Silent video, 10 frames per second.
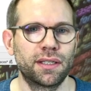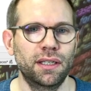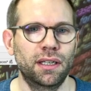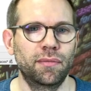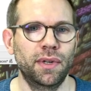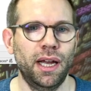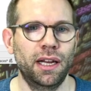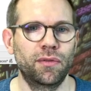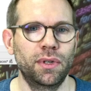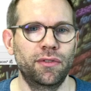
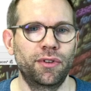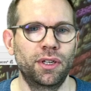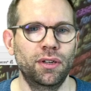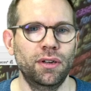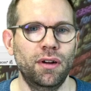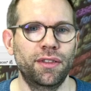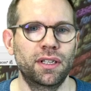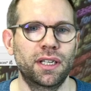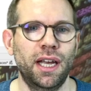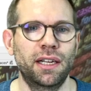And if we're not
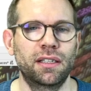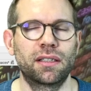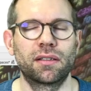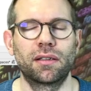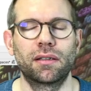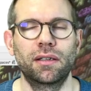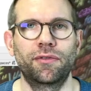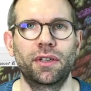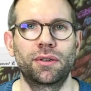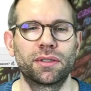authenticated,
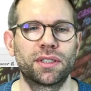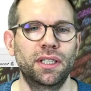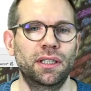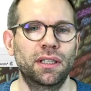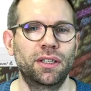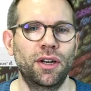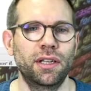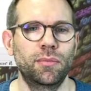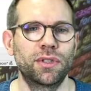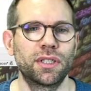if we're still
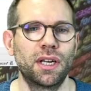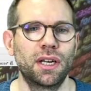anonymous,